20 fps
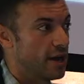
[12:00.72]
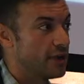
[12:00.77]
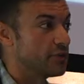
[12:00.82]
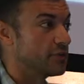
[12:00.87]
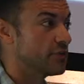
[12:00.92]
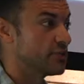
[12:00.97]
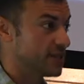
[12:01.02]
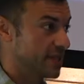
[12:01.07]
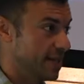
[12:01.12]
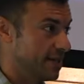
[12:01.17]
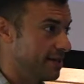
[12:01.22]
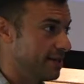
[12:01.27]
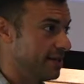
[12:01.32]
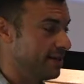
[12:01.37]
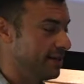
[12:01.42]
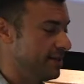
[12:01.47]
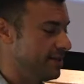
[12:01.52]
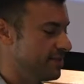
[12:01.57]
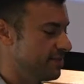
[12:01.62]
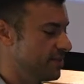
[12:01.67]

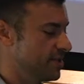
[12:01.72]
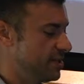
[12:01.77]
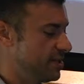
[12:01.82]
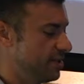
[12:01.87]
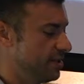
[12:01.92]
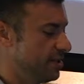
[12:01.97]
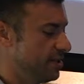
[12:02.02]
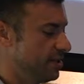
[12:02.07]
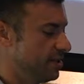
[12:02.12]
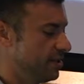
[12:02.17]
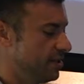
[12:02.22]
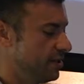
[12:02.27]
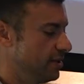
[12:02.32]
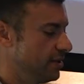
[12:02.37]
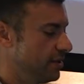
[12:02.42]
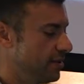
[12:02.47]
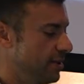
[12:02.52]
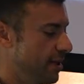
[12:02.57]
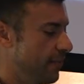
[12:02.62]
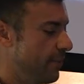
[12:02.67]
understanding these
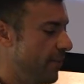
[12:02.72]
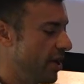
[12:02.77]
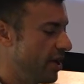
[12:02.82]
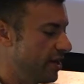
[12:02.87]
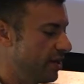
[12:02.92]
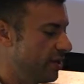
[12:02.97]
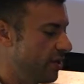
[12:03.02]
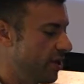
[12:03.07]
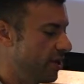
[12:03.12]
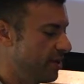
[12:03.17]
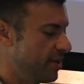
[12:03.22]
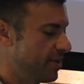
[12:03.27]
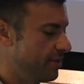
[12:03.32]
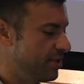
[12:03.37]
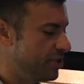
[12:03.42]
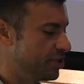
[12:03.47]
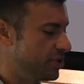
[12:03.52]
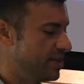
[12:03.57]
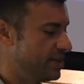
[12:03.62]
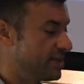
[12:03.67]
material embodied carbon
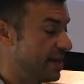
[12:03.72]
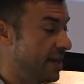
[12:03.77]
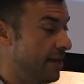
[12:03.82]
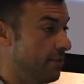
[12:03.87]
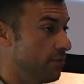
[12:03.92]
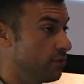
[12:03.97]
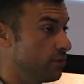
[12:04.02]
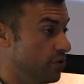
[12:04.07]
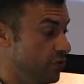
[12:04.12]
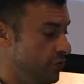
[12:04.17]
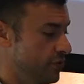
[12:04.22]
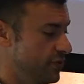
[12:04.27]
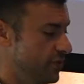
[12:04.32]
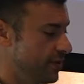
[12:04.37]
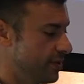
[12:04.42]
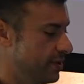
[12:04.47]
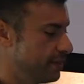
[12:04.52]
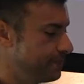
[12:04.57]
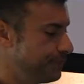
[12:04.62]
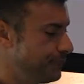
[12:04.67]
emissions and
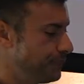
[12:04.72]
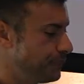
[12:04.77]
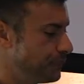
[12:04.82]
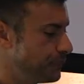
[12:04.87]
reducing them.